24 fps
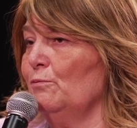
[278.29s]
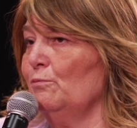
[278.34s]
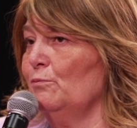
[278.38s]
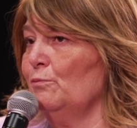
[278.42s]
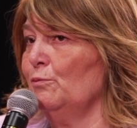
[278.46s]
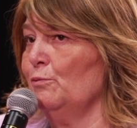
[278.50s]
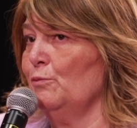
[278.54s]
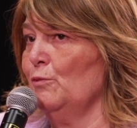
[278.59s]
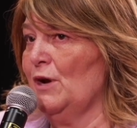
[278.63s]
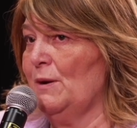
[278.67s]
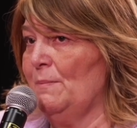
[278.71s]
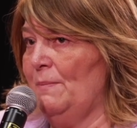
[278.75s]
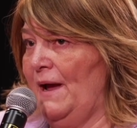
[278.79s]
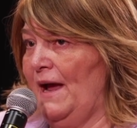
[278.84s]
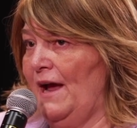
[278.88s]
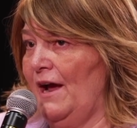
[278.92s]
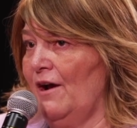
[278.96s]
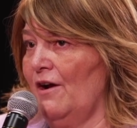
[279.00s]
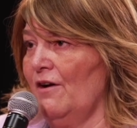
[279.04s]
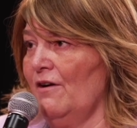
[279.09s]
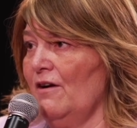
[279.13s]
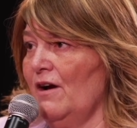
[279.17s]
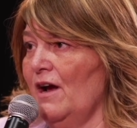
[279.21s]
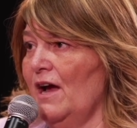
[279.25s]

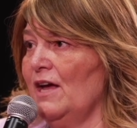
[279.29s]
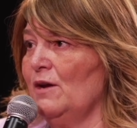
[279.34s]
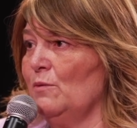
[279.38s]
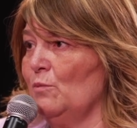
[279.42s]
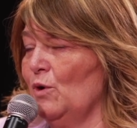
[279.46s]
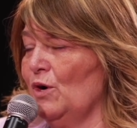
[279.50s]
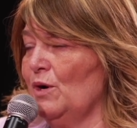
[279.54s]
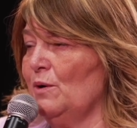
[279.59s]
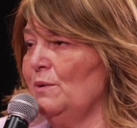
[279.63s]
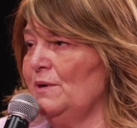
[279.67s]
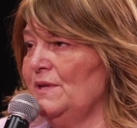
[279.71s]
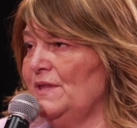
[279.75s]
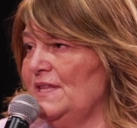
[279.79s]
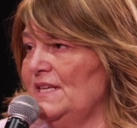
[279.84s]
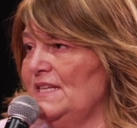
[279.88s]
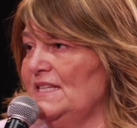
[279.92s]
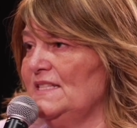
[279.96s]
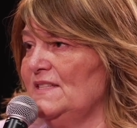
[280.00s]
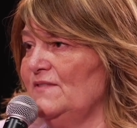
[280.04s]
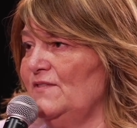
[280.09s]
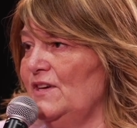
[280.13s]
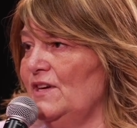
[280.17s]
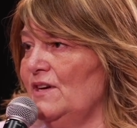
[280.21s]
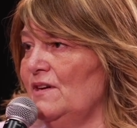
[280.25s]
repair and work with
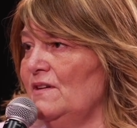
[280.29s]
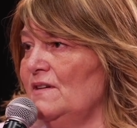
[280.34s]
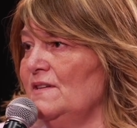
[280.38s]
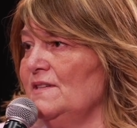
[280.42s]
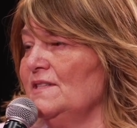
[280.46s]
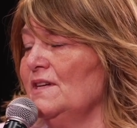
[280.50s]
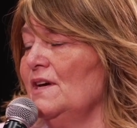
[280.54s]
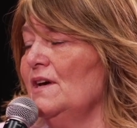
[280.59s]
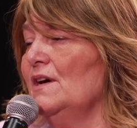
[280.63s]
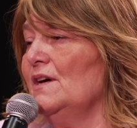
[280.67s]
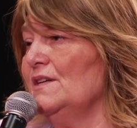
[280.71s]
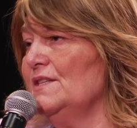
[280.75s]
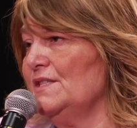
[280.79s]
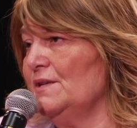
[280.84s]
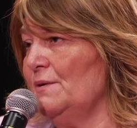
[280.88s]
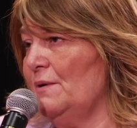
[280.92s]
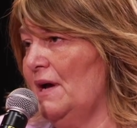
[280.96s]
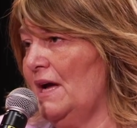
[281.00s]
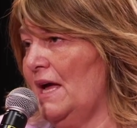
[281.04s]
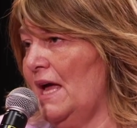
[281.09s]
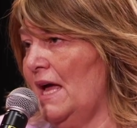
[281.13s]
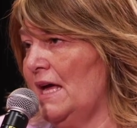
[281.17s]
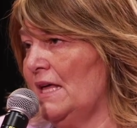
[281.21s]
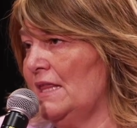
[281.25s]
these vehicles. So
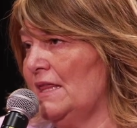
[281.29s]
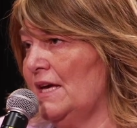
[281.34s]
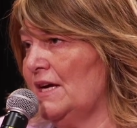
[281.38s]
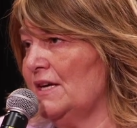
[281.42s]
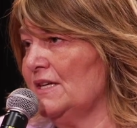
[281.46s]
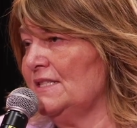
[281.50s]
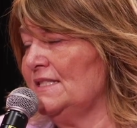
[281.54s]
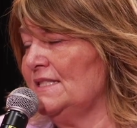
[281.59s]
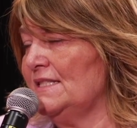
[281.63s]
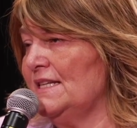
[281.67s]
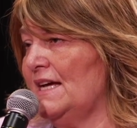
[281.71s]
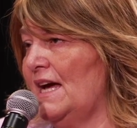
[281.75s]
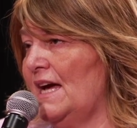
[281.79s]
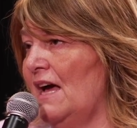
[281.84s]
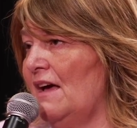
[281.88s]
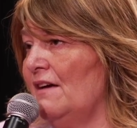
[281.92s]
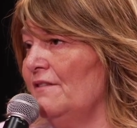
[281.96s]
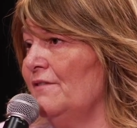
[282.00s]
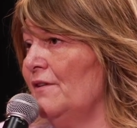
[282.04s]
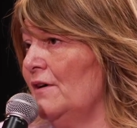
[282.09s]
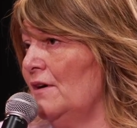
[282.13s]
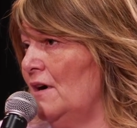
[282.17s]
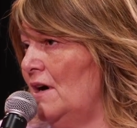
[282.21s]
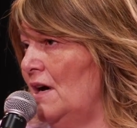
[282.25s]
again, their
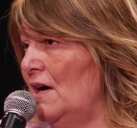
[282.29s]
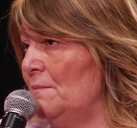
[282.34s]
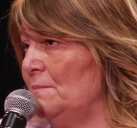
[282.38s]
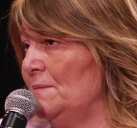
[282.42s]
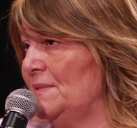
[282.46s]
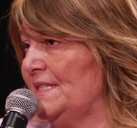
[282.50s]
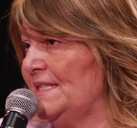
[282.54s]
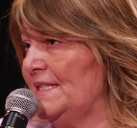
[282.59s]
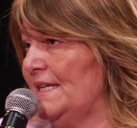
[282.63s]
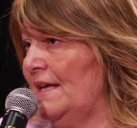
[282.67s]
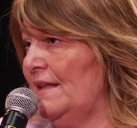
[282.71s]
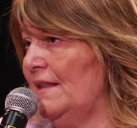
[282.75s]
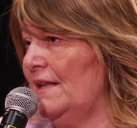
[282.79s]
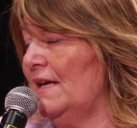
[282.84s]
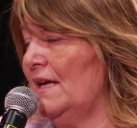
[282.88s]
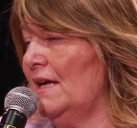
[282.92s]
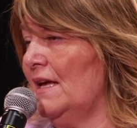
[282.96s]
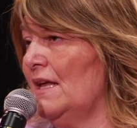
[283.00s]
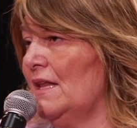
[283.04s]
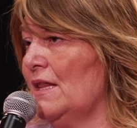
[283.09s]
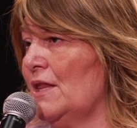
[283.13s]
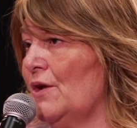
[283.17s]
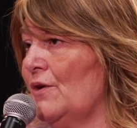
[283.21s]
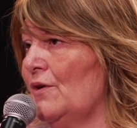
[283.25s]
staff are upskilling
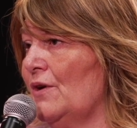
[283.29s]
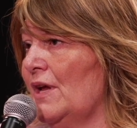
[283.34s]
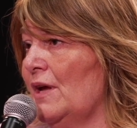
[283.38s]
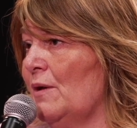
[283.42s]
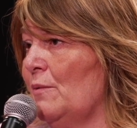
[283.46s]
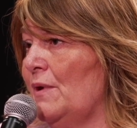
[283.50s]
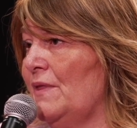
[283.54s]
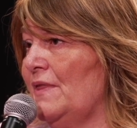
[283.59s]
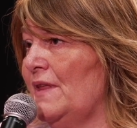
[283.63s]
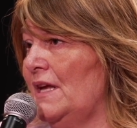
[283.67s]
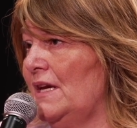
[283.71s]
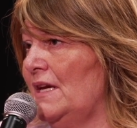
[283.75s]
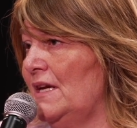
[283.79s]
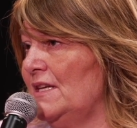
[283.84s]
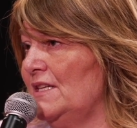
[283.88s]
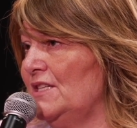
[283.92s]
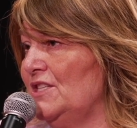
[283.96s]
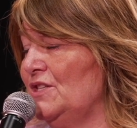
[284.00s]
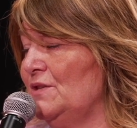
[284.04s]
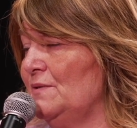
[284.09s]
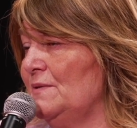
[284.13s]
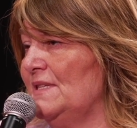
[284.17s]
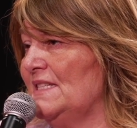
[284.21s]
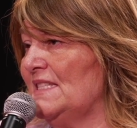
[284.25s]
and learning what they need
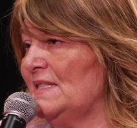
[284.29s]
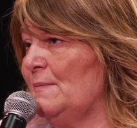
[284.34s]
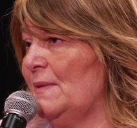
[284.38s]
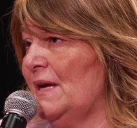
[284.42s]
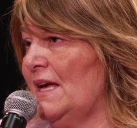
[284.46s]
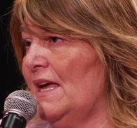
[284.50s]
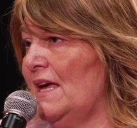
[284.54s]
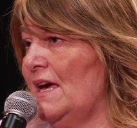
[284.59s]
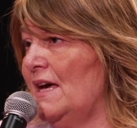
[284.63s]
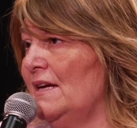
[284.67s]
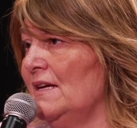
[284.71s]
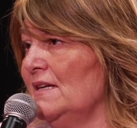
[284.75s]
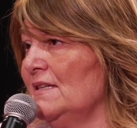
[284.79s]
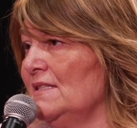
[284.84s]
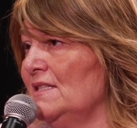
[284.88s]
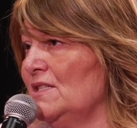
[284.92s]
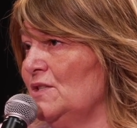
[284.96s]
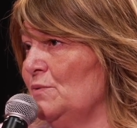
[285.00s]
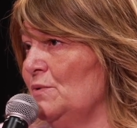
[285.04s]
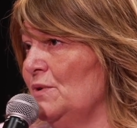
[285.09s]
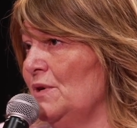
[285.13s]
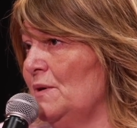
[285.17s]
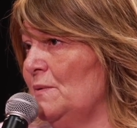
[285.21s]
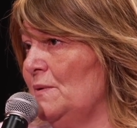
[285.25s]
to as mechanics
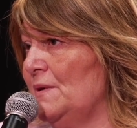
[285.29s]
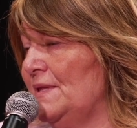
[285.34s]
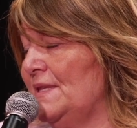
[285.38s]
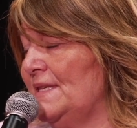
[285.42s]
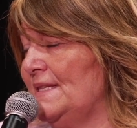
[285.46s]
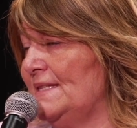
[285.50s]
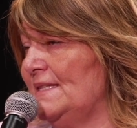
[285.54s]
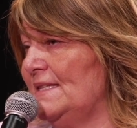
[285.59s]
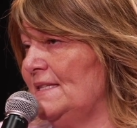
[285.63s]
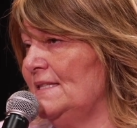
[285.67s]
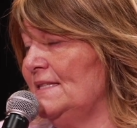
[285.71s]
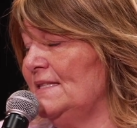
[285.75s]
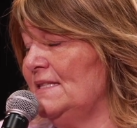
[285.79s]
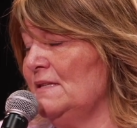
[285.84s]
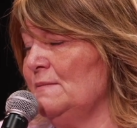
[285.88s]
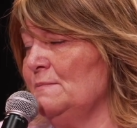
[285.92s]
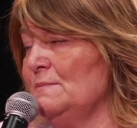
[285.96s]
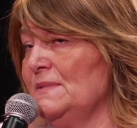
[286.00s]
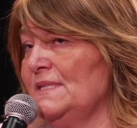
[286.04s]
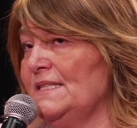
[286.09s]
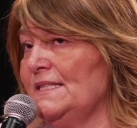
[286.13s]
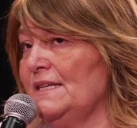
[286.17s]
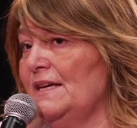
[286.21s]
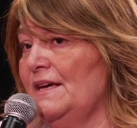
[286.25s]
to work with the
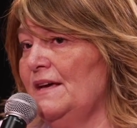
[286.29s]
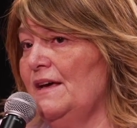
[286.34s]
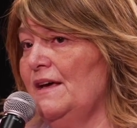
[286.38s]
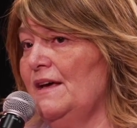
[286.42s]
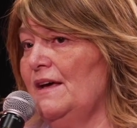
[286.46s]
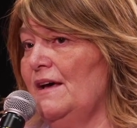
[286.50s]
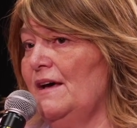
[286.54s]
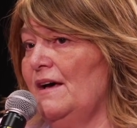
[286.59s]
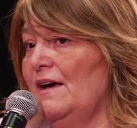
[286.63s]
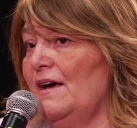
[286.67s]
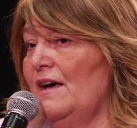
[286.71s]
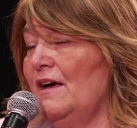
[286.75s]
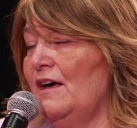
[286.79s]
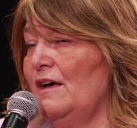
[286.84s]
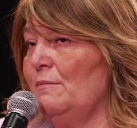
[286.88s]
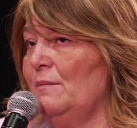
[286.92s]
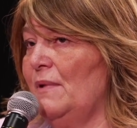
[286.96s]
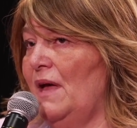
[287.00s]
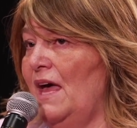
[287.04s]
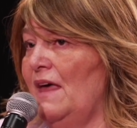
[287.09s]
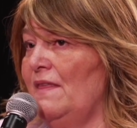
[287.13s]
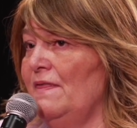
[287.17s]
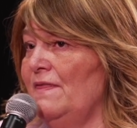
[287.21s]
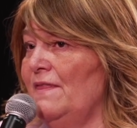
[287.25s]
systems.
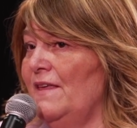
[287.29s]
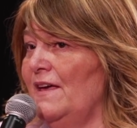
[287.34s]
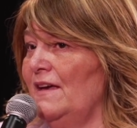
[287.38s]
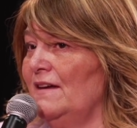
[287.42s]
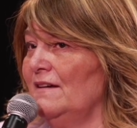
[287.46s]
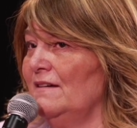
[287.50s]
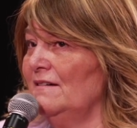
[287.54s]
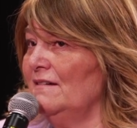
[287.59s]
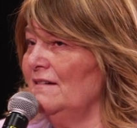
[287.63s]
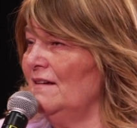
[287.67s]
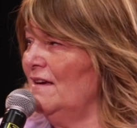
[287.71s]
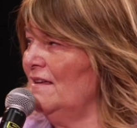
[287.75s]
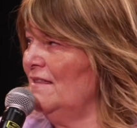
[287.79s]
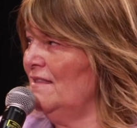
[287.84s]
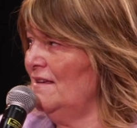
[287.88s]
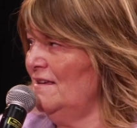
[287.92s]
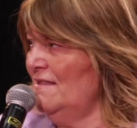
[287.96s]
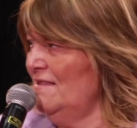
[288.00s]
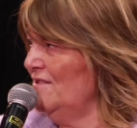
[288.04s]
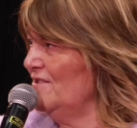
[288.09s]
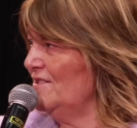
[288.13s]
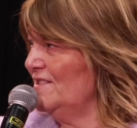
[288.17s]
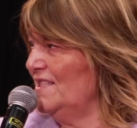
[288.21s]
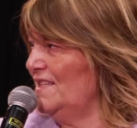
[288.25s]
And then I
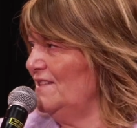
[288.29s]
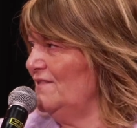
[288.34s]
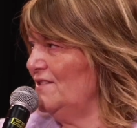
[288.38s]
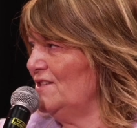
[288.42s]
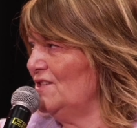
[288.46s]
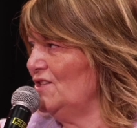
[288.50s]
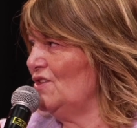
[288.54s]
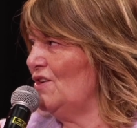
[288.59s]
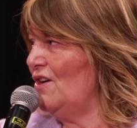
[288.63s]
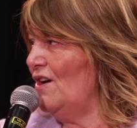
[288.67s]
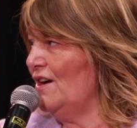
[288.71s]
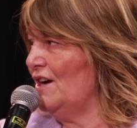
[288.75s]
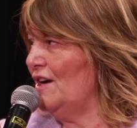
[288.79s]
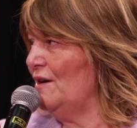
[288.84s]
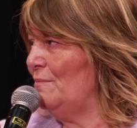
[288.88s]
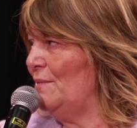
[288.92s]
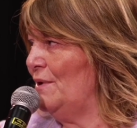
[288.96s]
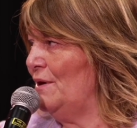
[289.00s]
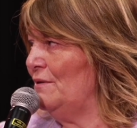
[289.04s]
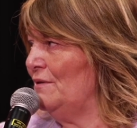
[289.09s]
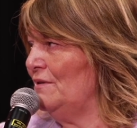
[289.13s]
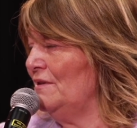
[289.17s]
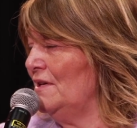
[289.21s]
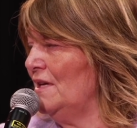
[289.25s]
think there's even talk
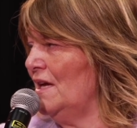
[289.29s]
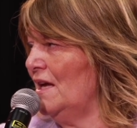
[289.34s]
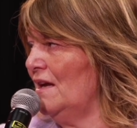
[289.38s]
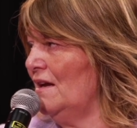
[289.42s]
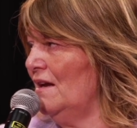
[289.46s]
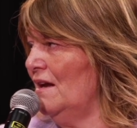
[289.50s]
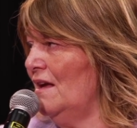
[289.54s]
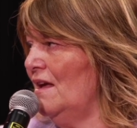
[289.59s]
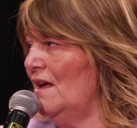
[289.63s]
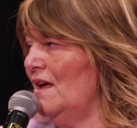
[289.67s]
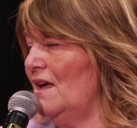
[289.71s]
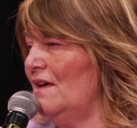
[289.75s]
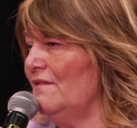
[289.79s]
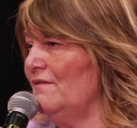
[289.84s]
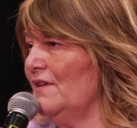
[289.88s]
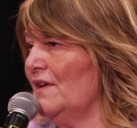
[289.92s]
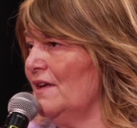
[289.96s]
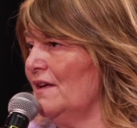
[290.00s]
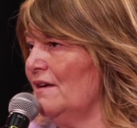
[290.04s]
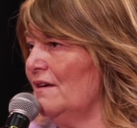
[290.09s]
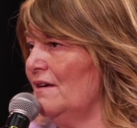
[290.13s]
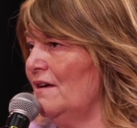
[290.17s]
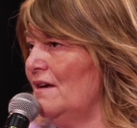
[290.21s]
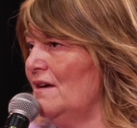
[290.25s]
about NAIT
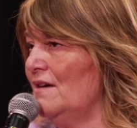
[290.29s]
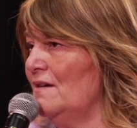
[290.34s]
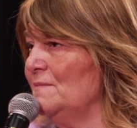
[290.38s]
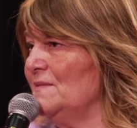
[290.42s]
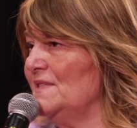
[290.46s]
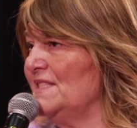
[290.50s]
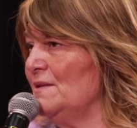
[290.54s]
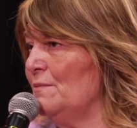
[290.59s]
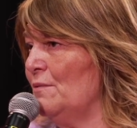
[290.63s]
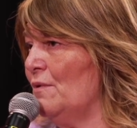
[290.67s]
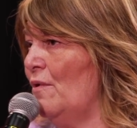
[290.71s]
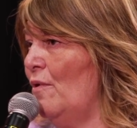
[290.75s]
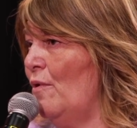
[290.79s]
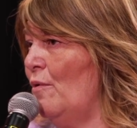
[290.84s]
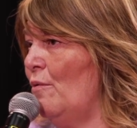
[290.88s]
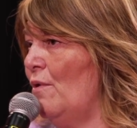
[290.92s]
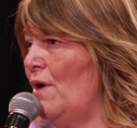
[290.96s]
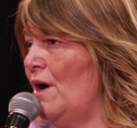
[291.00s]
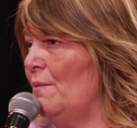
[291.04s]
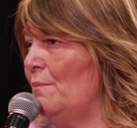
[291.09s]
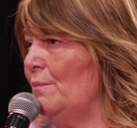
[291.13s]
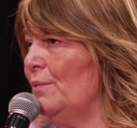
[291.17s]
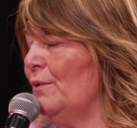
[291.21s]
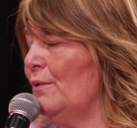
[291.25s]
having some
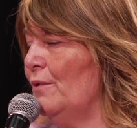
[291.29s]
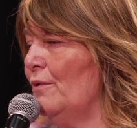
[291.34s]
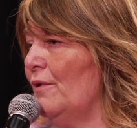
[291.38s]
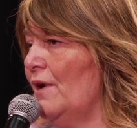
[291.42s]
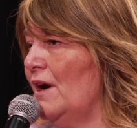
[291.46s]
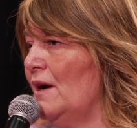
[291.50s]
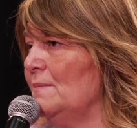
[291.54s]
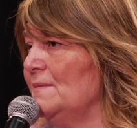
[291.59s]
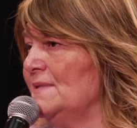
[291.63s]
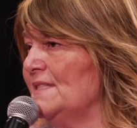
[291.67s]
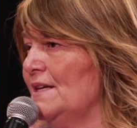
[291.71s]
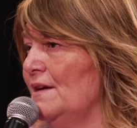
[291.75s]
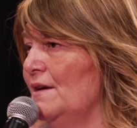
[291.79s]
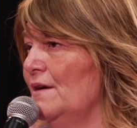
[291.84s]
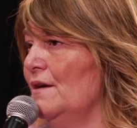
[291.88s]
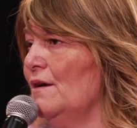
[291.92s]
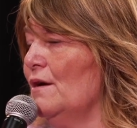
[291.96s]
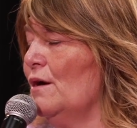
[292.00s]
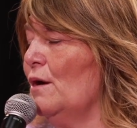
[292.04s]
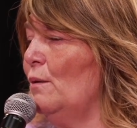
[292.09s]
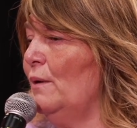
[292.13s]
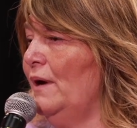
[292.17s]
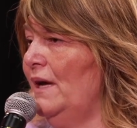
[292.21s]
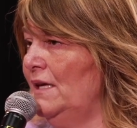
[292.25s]
co-op programs
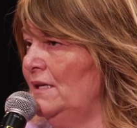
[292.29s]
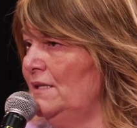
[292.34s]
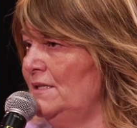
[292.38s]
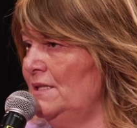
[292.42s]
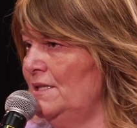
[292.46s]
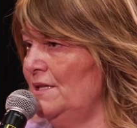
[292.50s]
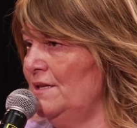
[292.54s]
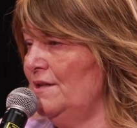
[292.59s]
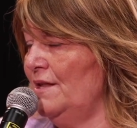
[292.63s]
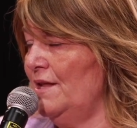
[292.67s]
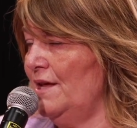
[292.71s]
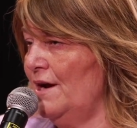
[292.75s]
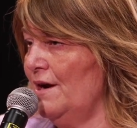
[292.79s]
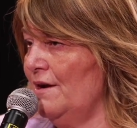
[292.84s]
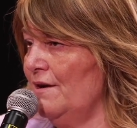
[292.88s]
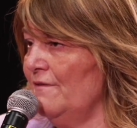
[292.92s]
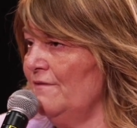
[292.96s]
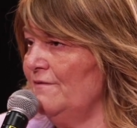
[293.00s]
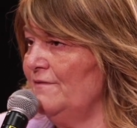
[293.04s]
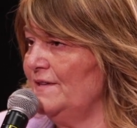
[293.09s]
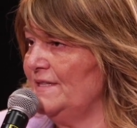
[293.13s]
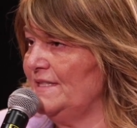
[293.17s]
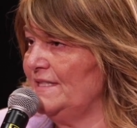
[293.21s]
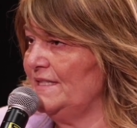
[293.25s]
go into their
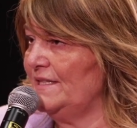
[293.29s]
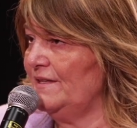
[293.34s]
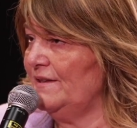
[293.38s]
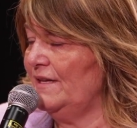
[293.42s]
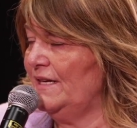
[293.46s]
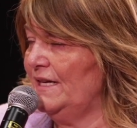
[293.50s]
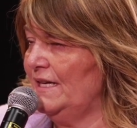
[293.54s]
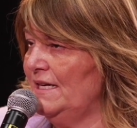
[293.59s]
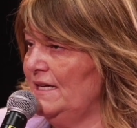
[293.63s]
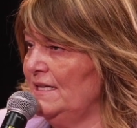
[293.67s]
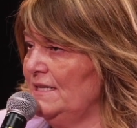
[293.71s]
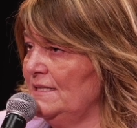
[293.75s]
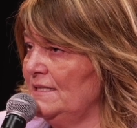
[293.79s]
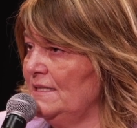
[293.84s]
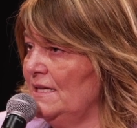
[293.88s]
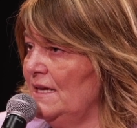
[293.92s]
facilities